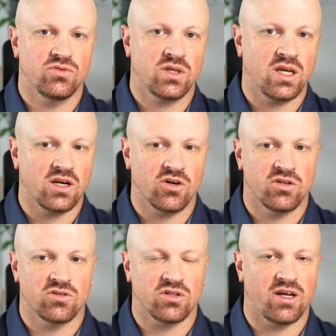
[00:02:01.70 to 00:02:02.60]
care, and
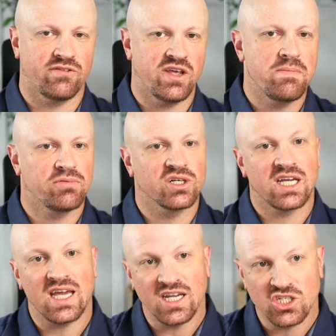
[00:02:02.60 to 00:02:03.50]
there's a lot of
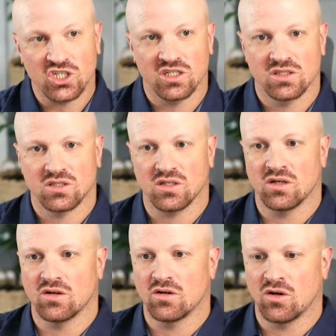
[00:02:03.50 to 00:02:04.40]
implications
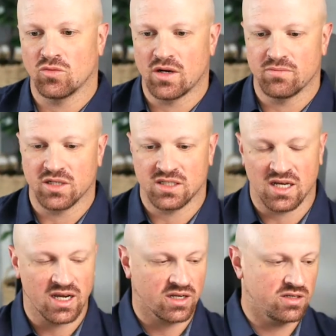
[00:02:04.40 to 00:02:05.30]
around big
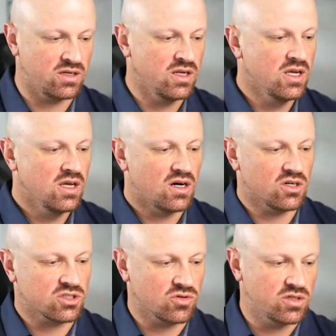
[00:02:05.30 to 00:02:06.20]
tech. And then
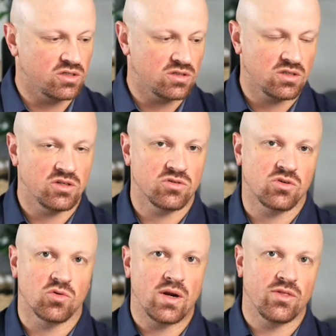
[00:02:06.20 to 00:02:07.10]
also going to
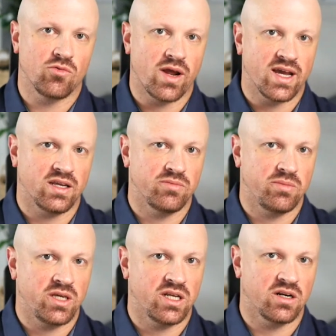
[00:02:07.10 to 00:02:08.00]
go around the wagon,
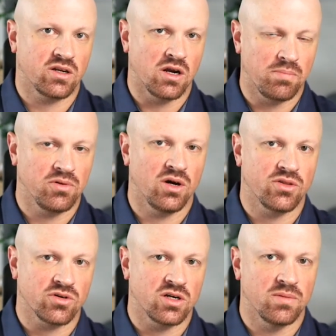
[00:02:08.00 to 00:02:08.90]
maybe hit on a couple
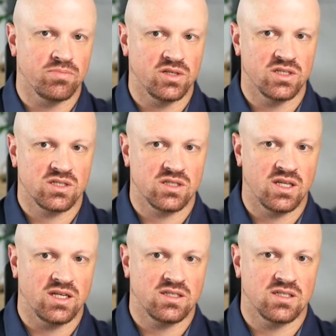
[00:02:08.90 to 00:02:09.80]
other companies that